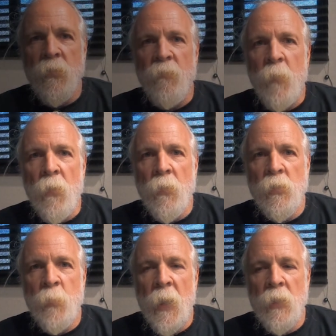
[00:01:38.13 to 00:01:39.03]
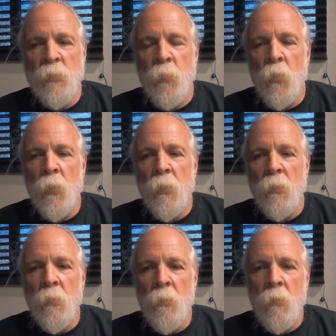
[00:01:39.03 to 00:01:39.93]
of Mary's passport,
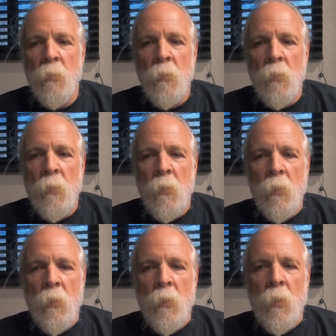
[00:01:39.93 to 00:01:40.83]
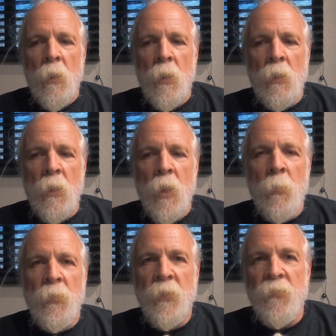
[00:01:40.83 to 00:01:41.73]
a
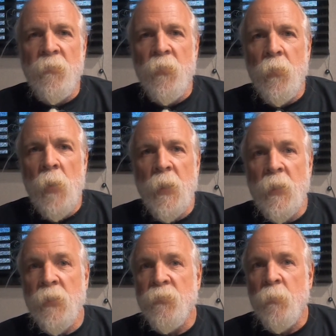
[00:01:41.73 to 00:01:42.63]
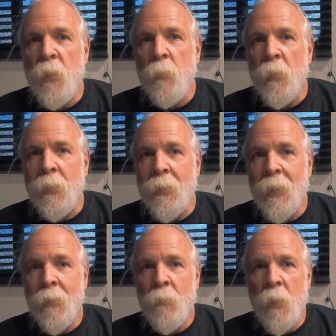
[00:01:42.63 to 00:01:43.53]
couple of different photo IDs for me, but
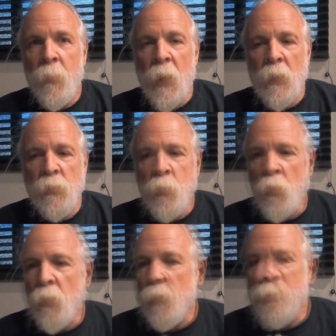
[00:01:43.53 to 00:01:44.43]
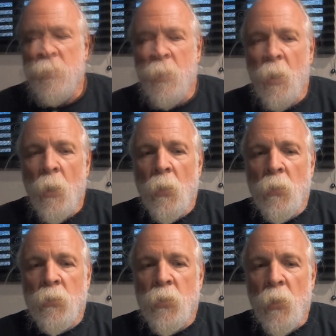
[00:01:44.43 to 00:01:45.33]
not my passport.
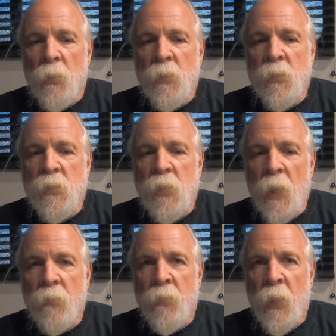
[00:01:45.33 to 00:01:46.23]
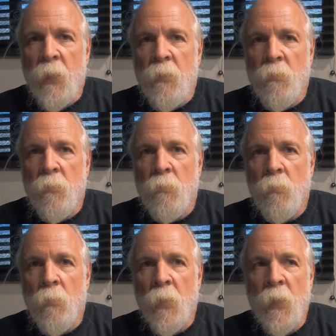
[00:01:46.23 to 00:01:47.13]
So this is Saturday.
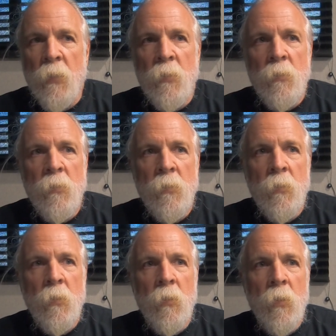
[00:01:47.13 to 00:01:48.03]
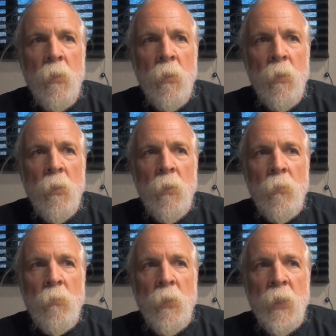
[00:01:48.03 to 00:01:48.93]
We're here.
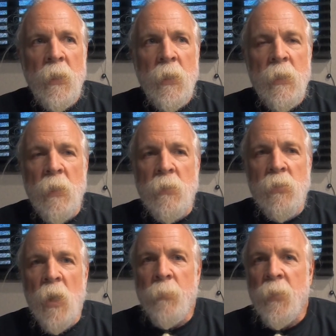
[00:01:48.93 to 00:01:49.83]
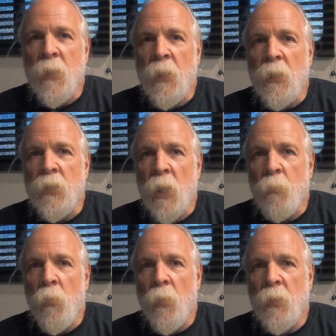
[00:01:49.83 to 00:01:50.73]
We didn't get stopped at any
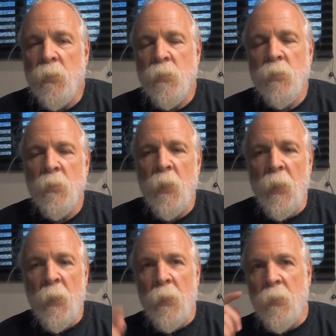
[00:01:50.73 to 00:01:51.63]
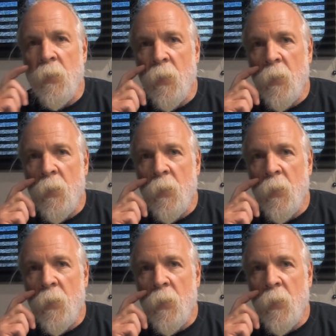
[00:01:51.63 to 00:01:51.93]
checkpoints, and